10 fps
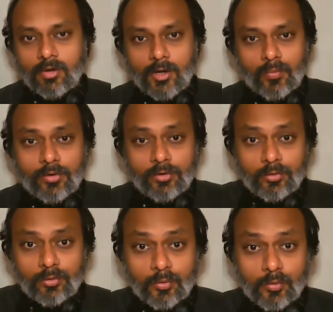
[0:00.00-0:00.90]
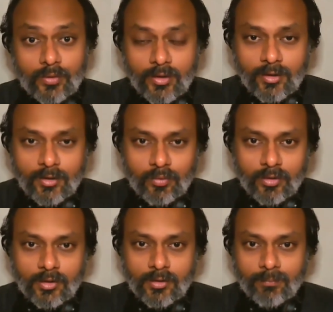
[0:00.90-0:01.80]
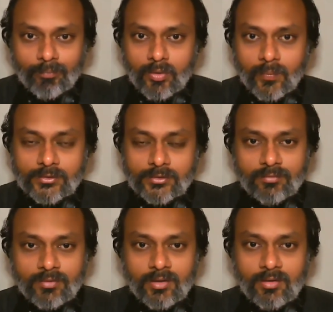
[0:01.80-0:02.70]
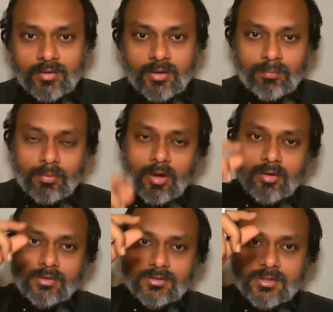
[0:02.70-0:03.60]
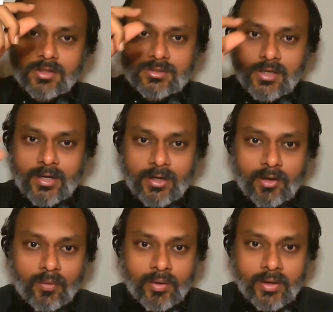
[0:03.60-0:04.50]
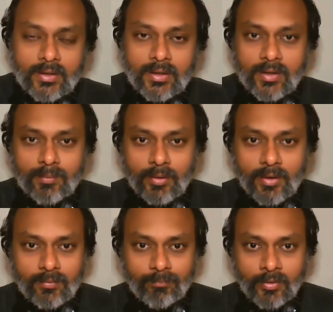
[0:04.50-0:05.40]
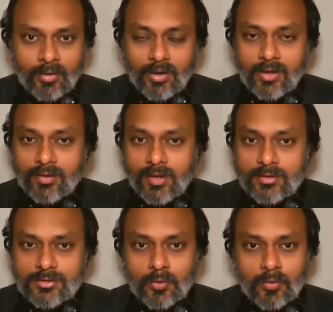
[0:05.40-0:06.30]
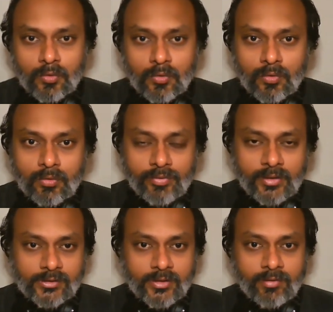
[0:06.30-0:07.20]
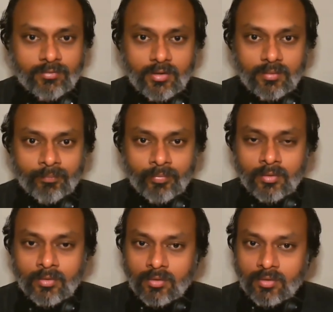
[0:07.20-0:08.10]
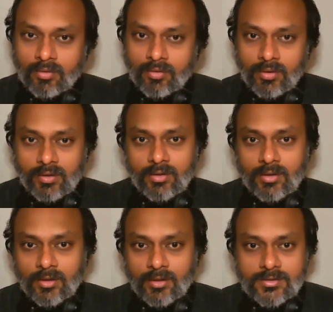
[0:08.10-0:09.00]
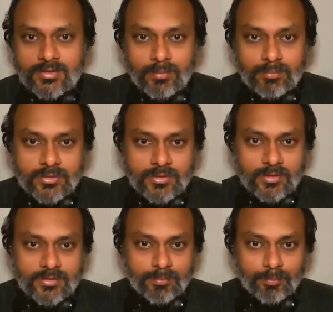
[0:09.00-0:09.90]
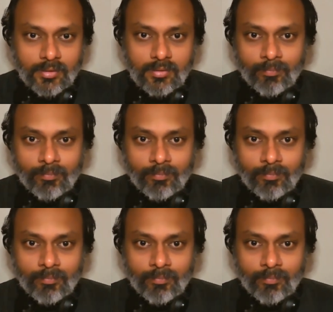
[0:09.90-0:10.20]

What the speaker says: I want you to try out a question where a block is sliding down an inclined plane and there is no friction anywhere. It seems simple,